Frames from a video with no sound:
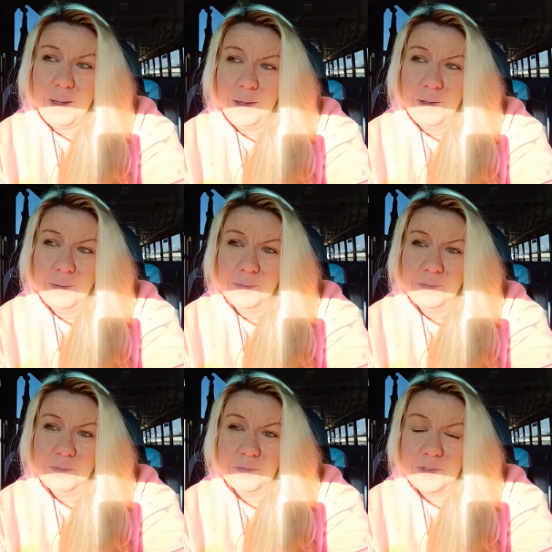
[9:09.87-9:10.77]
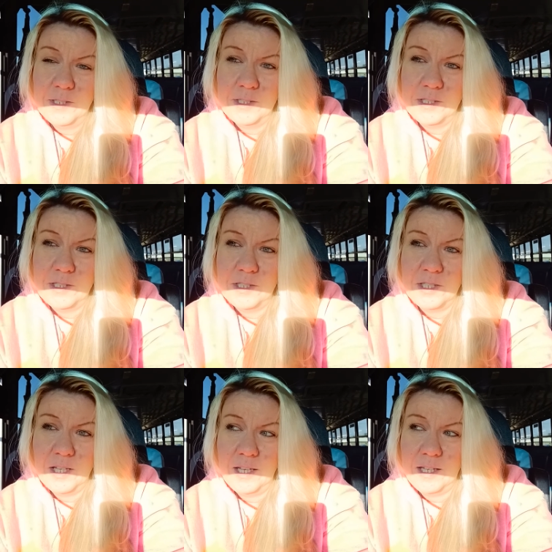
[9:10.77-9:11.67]
Um, it's just
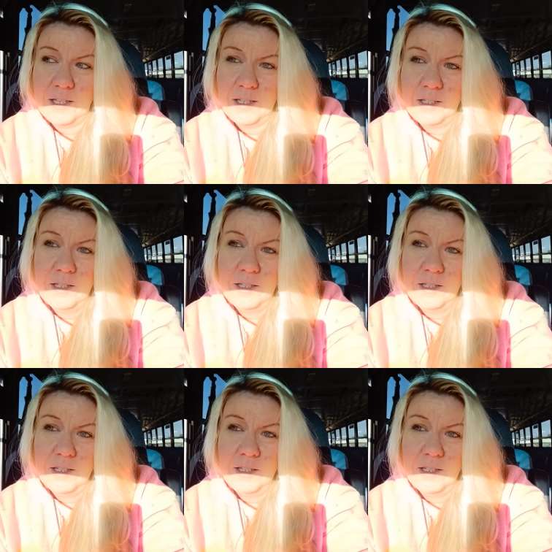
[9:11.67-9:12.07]
like,